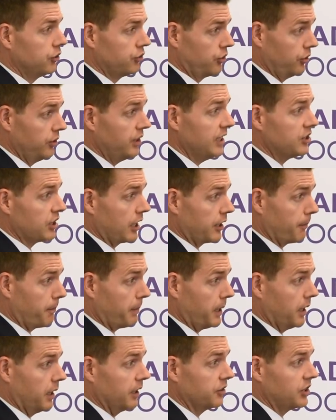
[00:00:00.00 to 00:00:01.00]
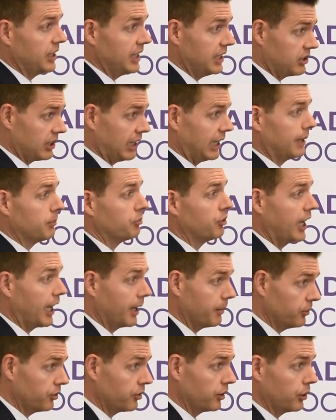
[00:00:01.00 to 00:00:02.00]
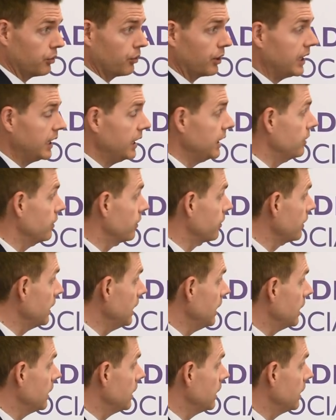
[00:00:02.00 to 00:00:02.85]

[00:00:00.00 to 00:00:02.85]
to these other parties, the Lib Dems, the Greens,